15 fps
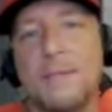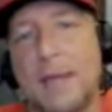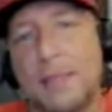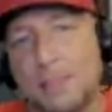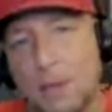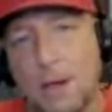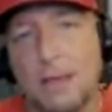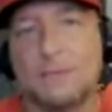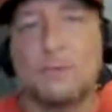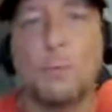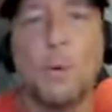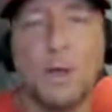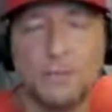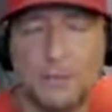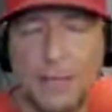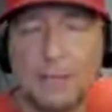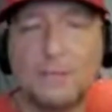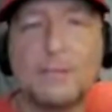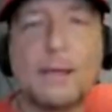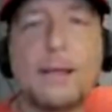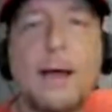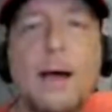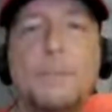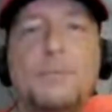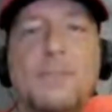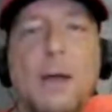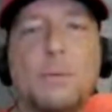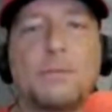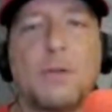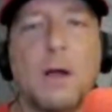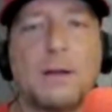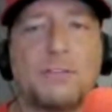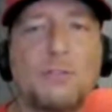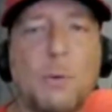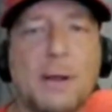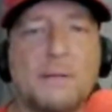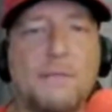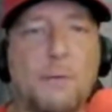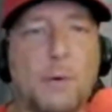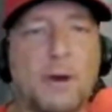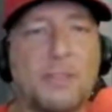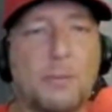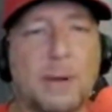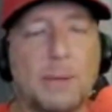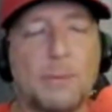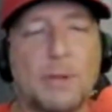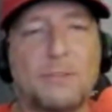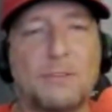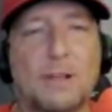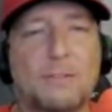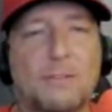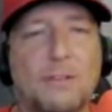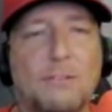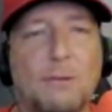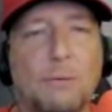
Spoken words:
That loss was against the Cubs. That was August 24th when he went 6